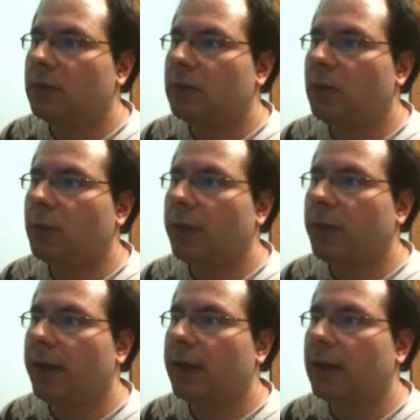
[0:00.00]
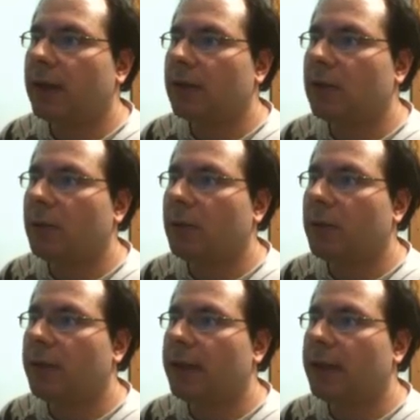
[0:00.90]
You
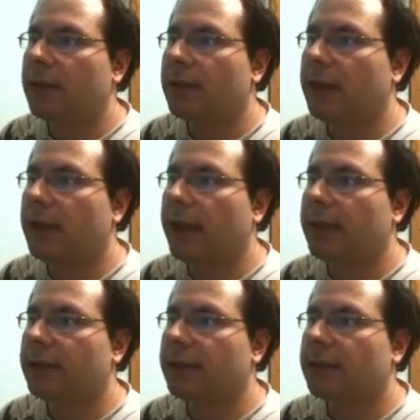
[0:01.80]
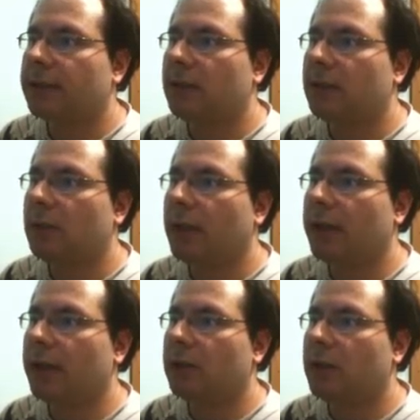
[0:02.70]
would think like you'd
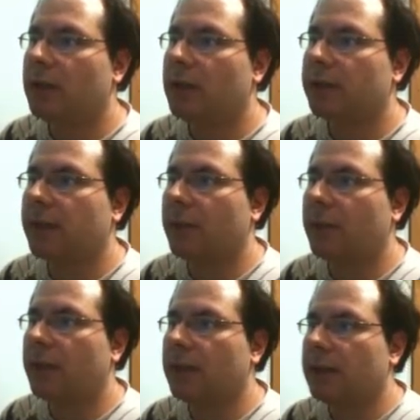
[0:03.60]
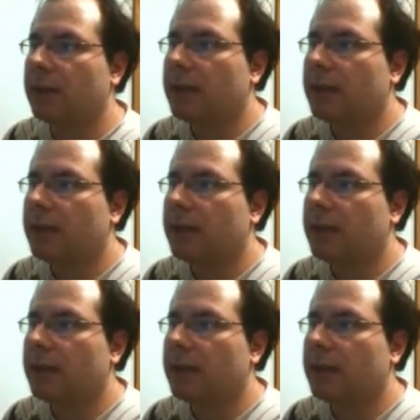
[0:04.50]
like to hear something